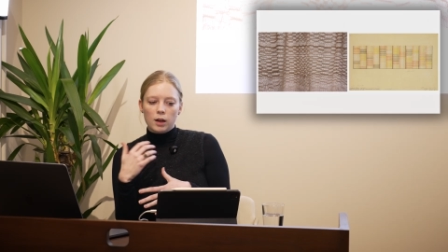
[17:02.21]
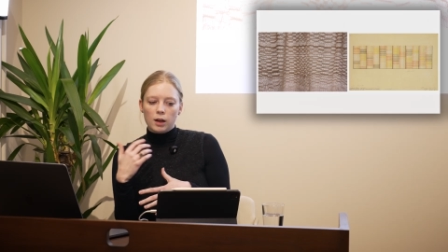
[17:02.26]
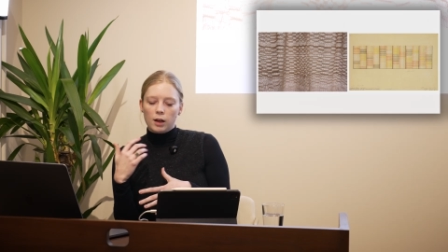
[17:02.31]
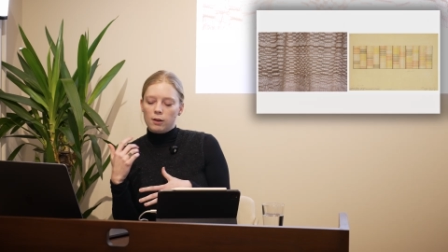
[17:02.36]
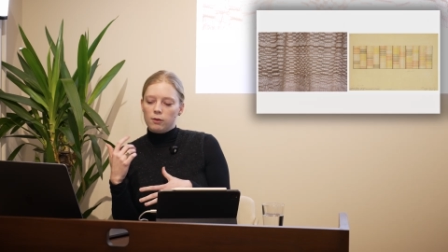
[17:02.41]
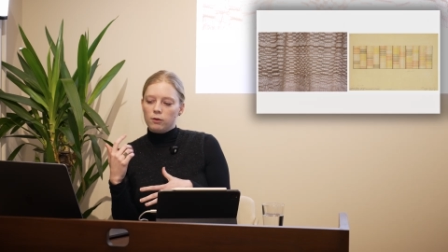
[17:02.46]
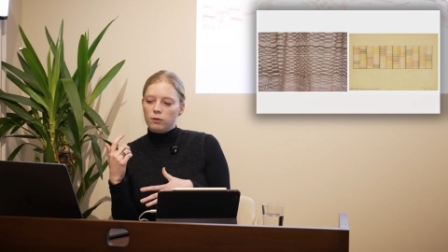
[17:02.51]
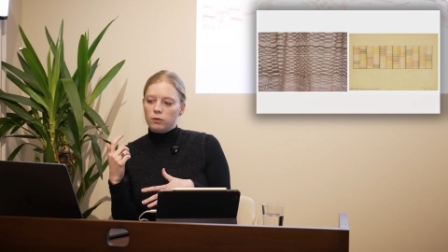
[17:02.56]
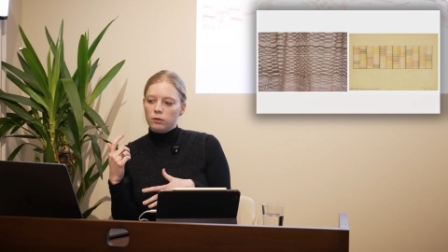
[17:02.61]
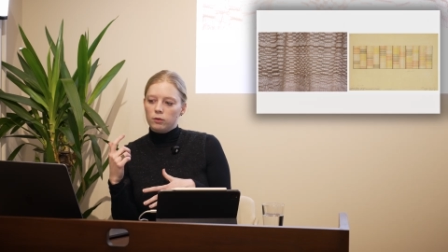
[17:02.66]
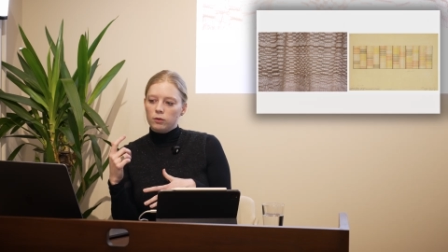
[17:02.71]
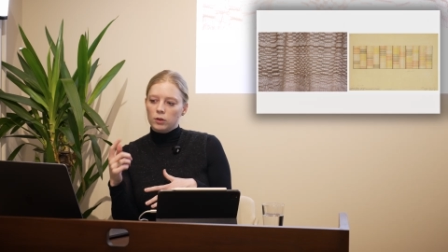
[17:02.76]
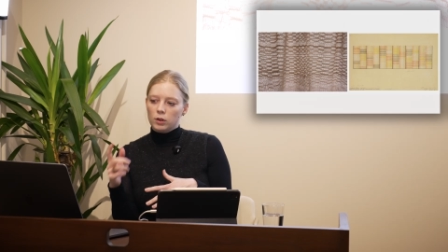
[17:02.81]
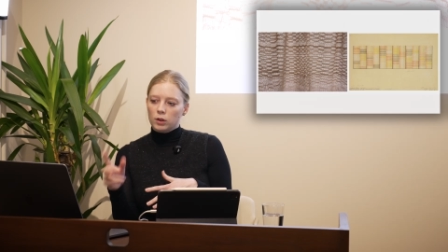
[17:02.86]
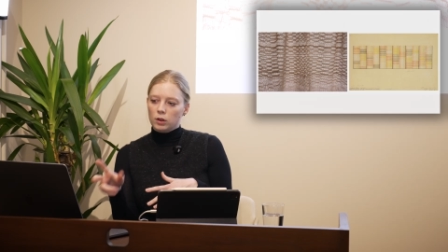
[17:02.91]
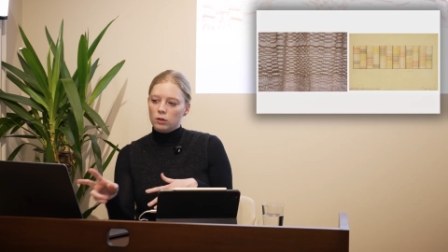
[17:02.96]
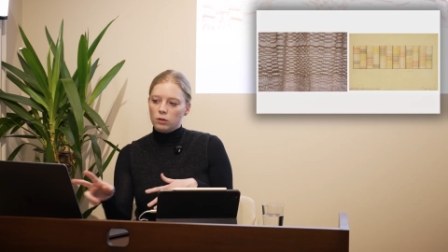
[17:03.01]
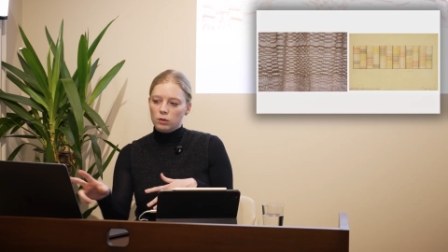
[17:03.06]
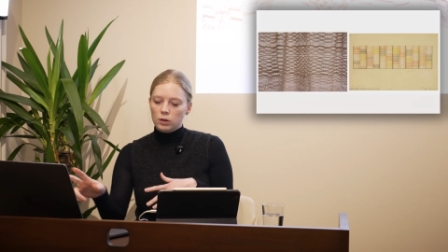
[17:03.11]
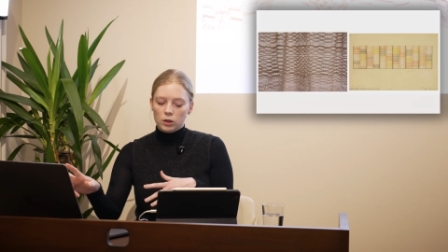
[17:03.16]
I've
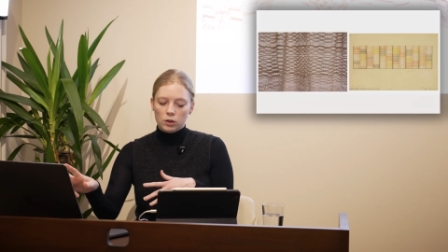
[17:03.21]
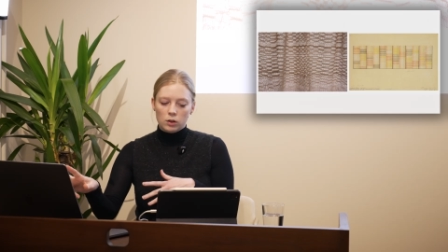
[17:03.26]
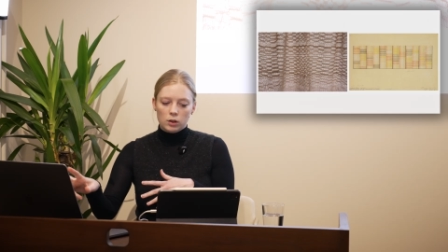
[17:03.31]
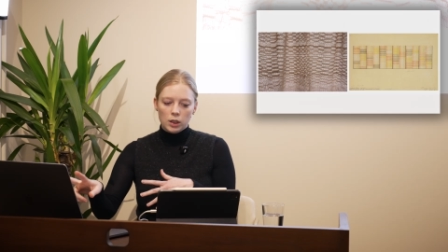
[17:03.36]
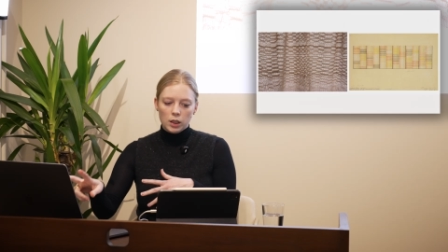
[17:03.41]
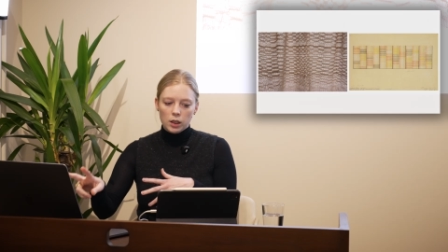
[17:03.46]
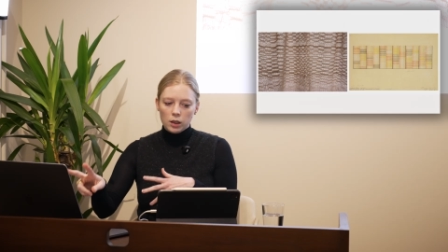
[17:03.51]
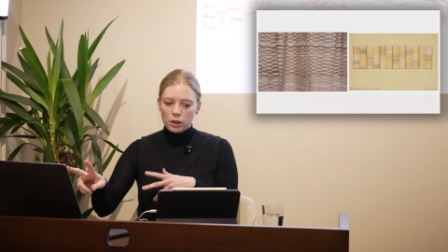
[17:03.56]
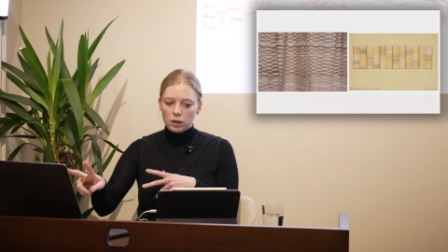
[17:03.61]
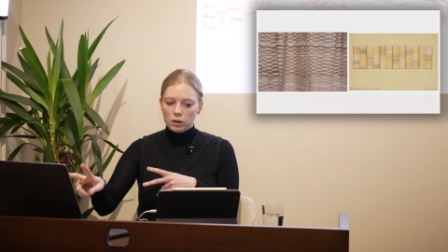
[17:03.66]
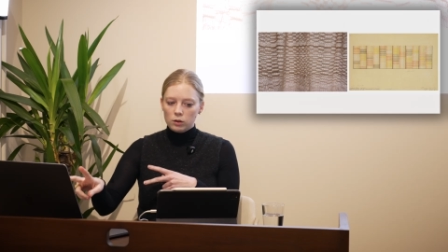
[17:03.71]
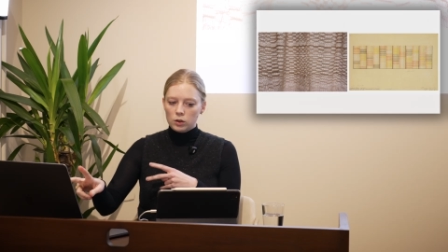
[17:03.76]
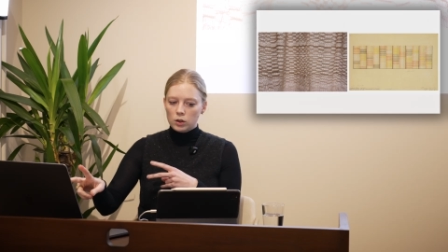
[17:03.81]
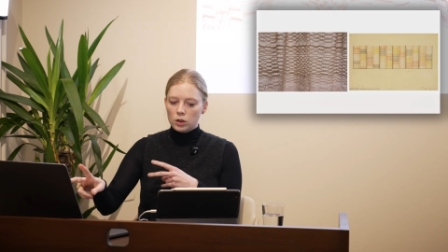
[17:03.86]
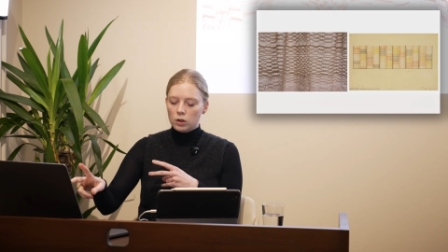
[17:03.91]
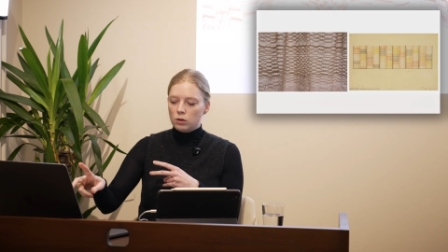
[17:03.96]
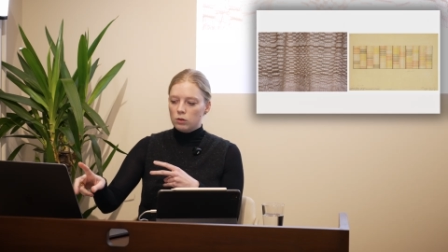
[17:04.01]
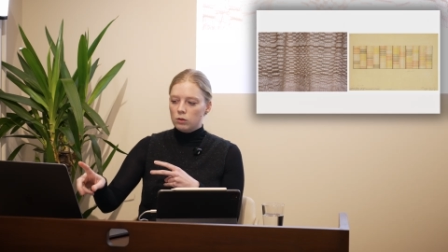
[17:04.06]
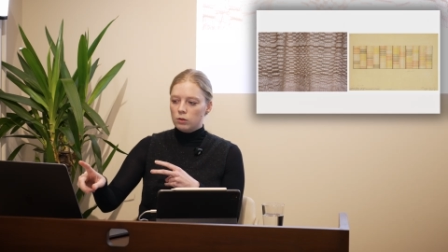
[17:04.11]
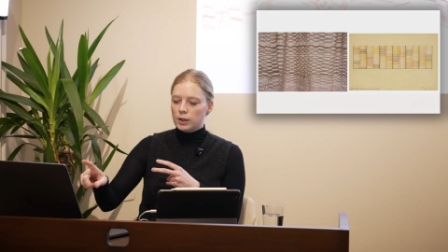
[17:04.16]
included here
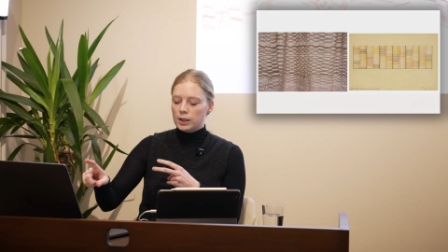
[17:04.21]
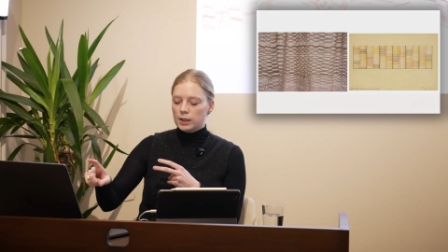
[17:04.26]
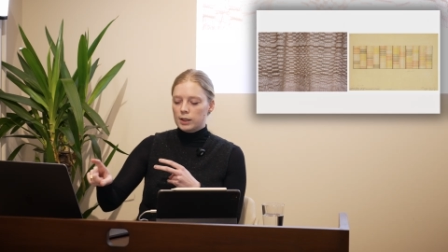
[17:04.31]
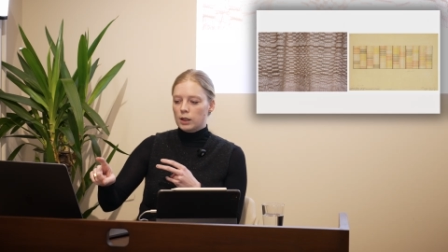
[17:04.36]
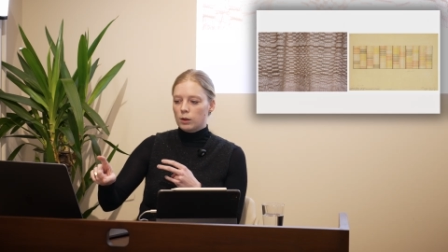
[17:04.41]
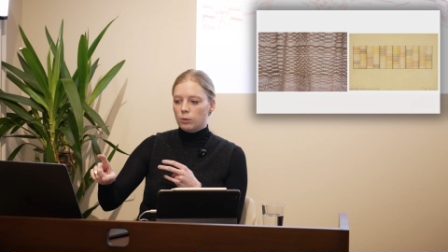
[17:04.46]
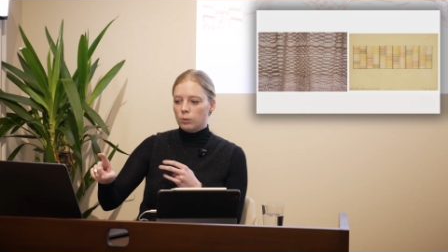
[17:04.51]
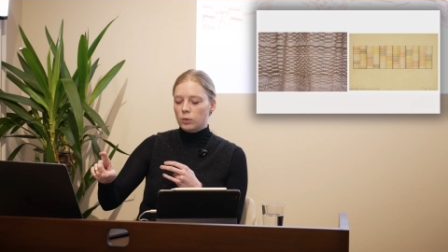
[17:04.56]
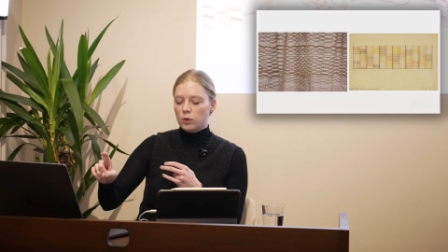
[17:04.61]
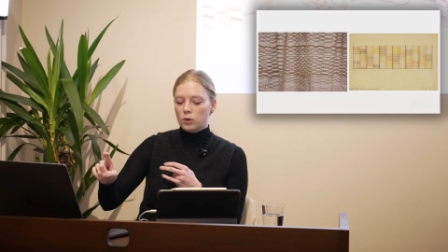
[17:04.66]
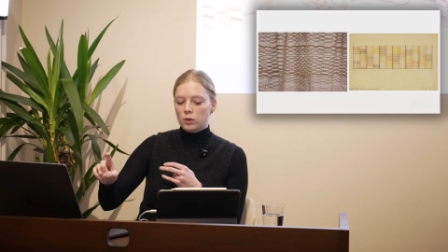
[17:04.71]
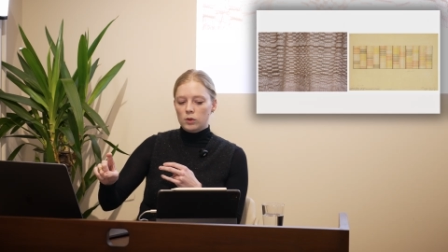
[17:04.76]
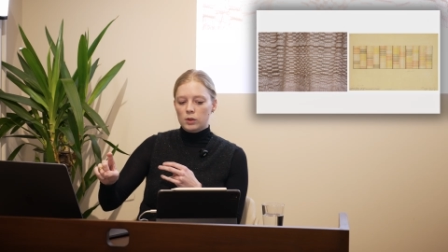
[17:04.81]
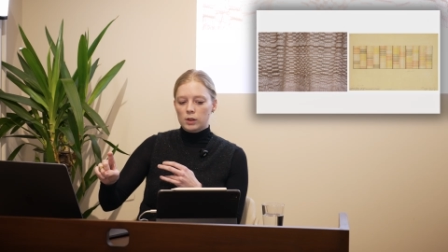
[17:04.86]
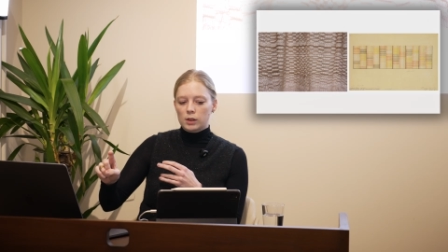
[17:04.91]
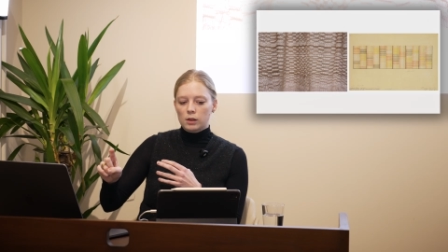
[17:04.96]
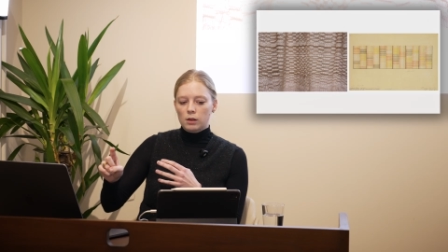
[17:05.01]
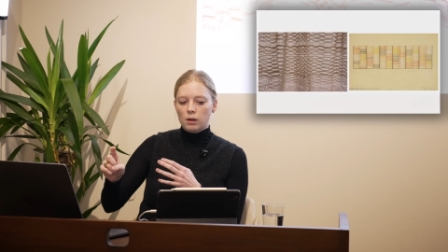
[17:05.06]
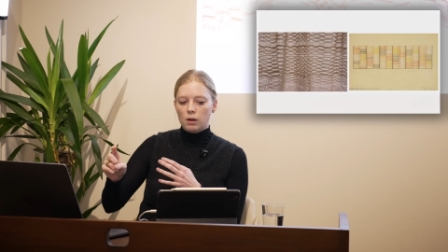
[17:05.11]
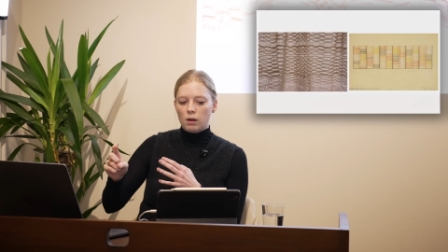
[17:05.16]
2 examples